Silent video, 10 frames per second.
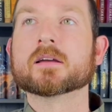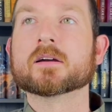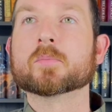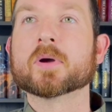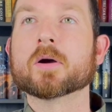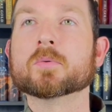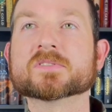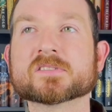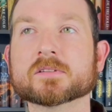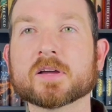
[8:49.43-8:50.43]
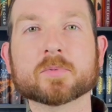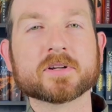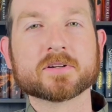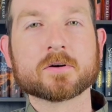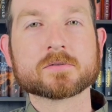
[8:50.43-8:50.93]
about
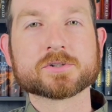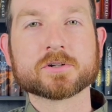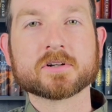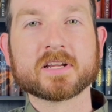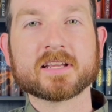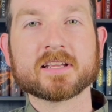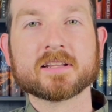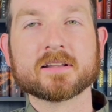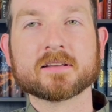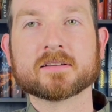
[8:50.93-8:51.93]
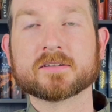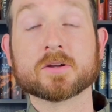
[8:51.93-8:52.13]
celebrity culture in,